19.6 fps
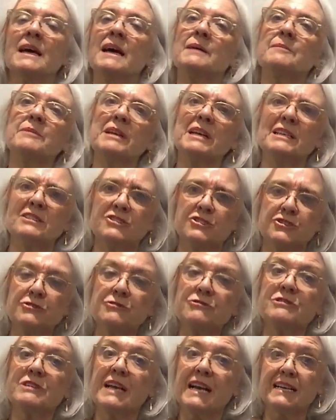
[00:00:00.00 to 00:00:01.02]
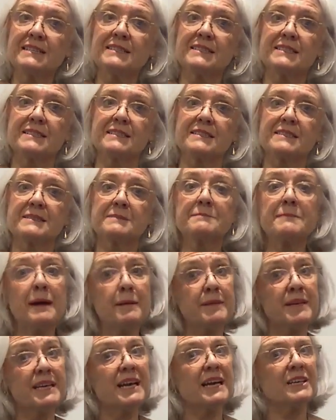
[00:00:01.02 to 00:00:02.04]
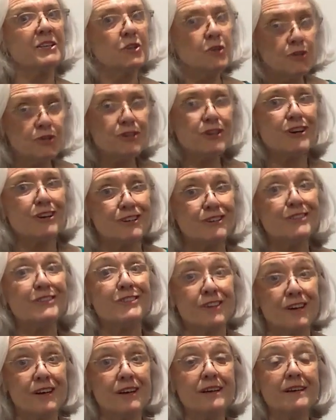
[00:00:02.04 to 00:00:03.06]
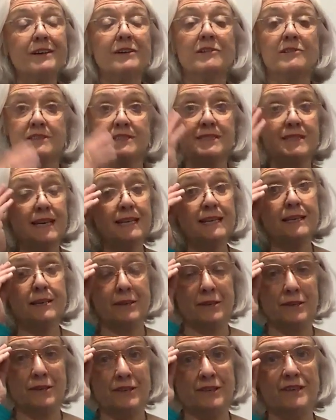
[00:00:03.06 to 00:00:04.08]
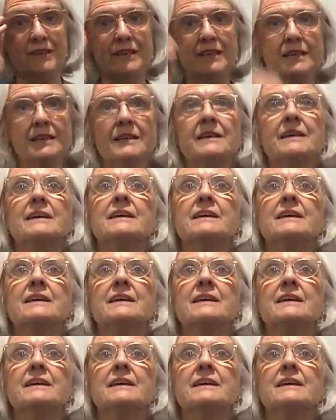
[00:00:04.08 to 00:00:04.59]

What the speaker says: And when our children ask us, "Mummy, are you going to die?" or "Is Daddy going to die?"